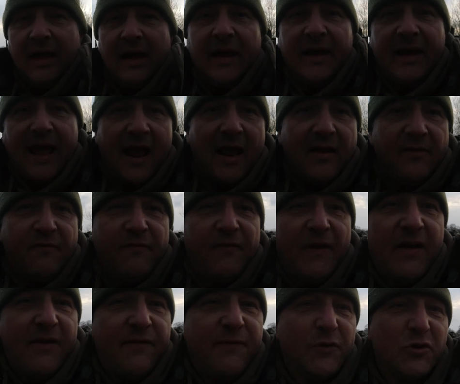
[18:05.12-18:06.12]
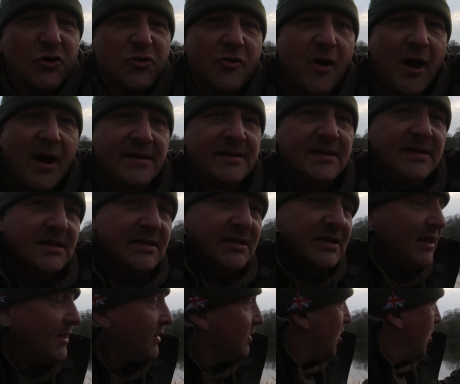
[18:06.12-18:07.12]
Again, very frustrating to
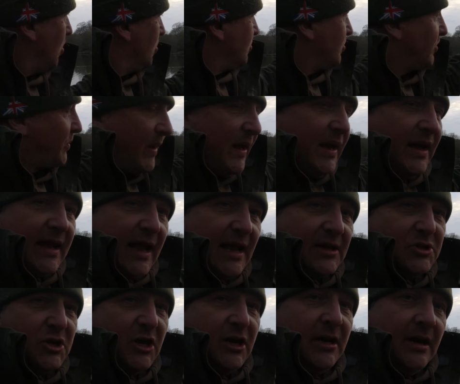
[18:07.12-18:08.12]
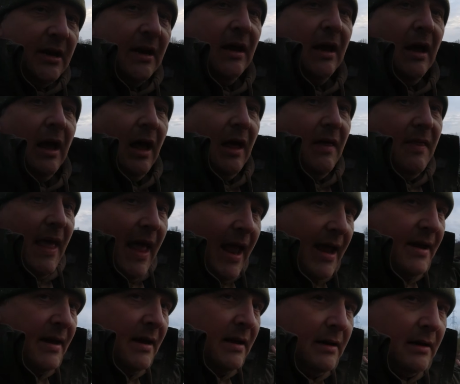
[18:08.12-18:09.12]
see the guys up here catching and
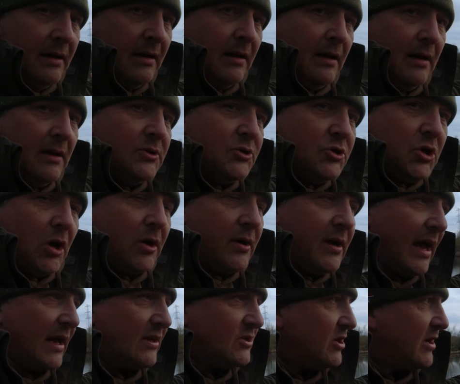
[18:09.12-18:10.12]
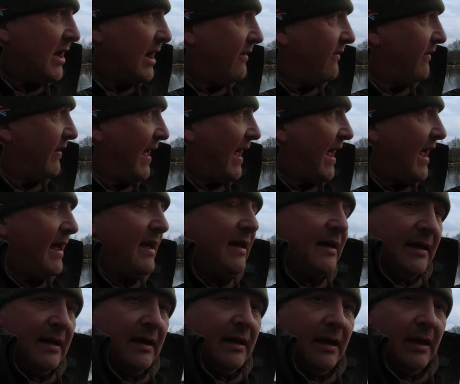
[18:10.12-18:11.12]
then John catching over there,
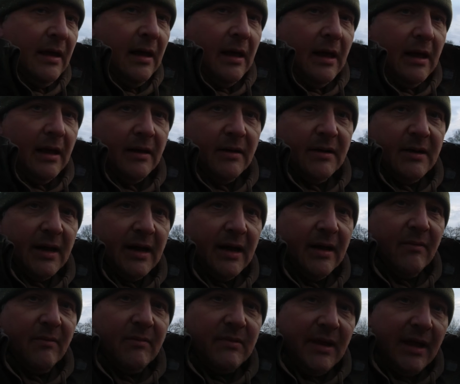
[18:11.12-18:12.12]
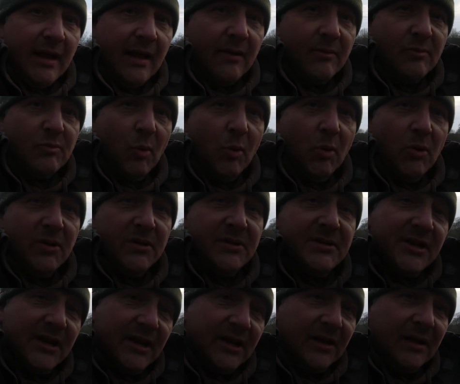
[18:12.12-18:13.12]
and yeah, it wasn't
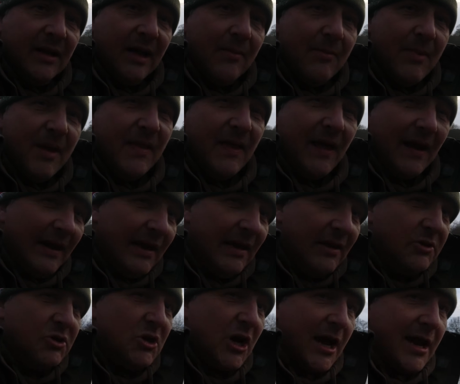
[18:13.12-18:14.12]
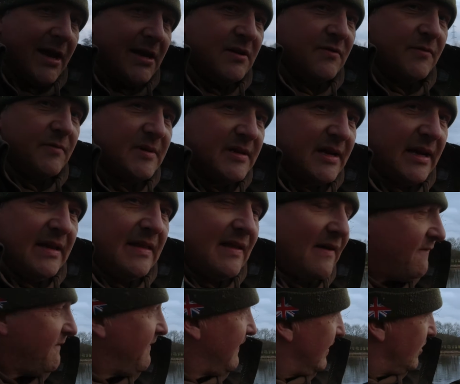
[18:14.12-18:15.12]
until I made that little change from seeing
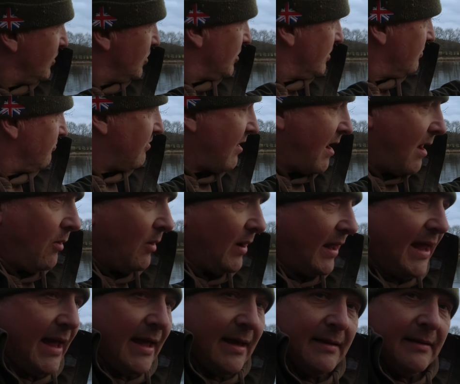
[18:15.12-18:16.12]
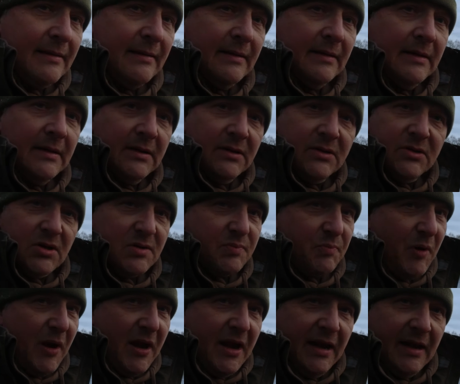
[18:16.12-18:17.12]
that fish roll there,
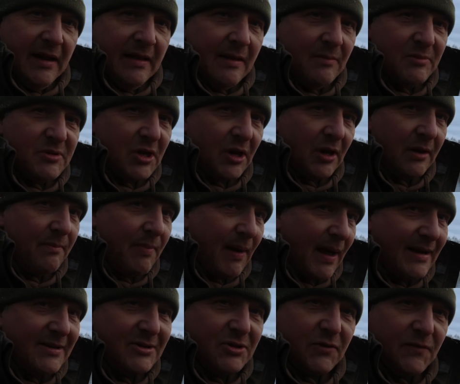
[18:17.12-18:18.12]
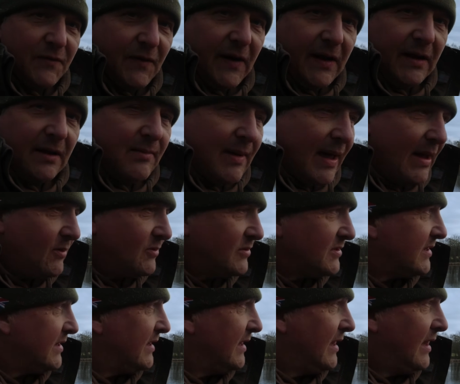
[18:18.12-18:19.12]
just bringing in them solid bags, just flicking them out